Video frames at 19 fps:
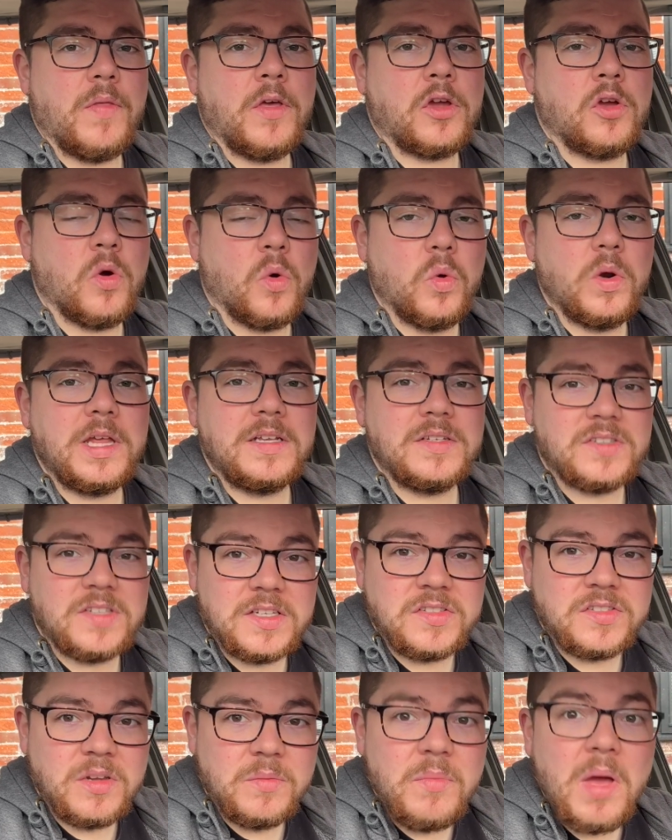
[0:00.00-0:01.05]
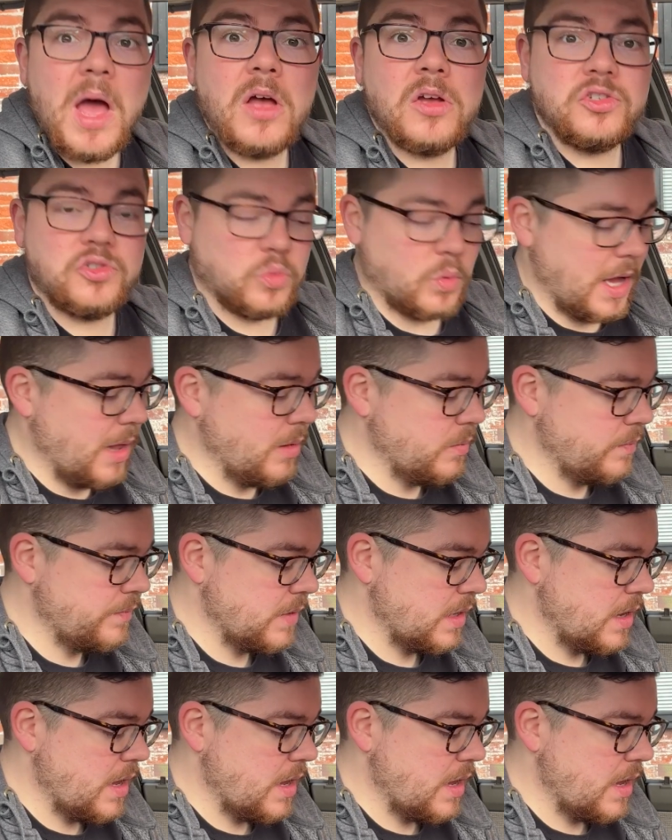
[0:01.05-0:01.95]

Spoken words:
the cooling system as well.